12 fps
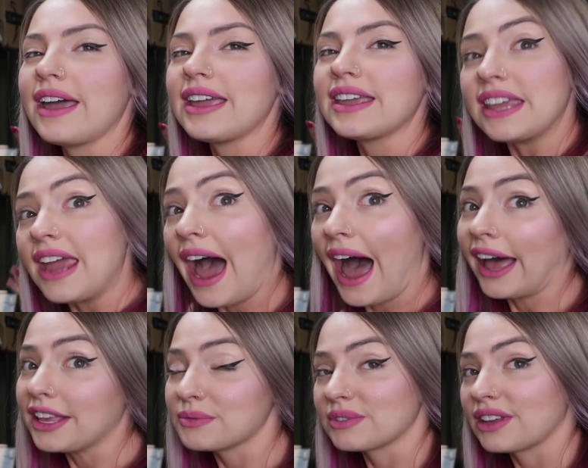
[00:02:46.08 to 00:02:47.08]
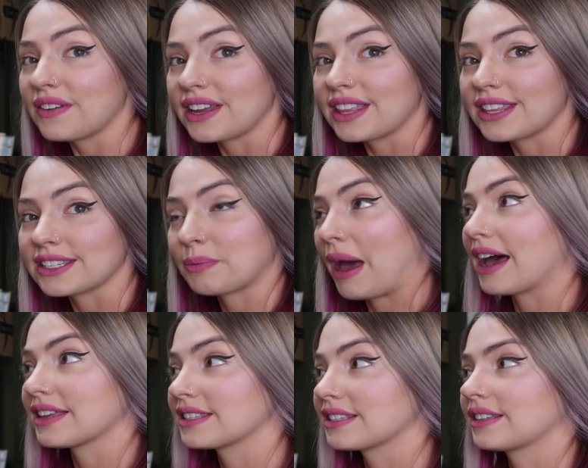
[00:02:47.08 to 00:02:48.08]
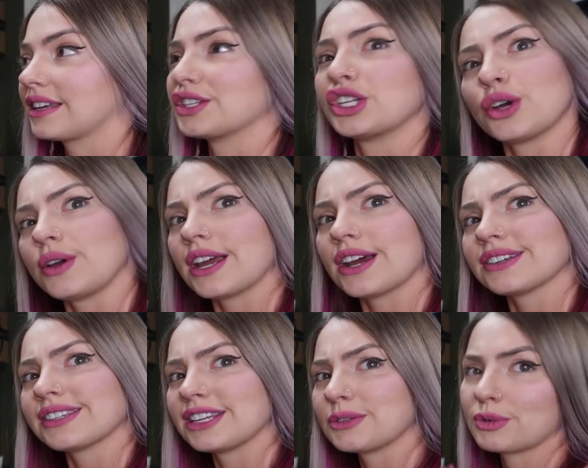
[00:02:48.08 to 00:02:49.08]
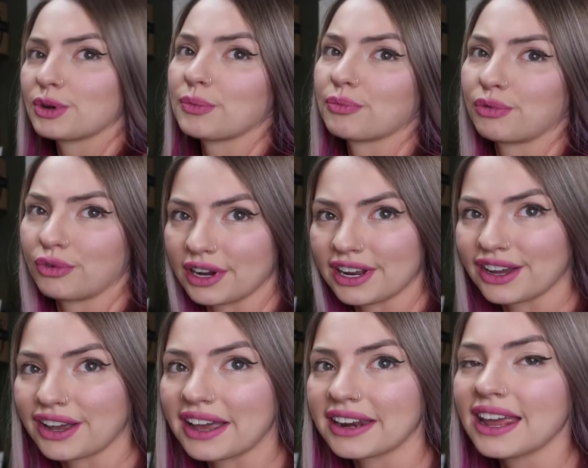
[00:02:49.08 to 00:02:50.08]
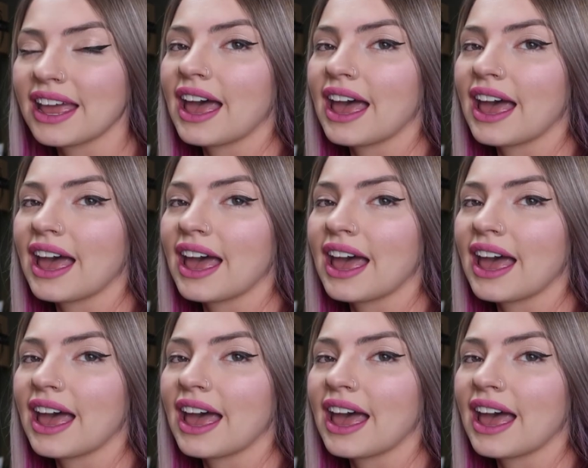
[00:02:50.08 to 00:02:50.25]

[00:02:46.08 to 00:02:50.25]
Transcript: he has been living in this past like 2 years and he's been doing pretty good.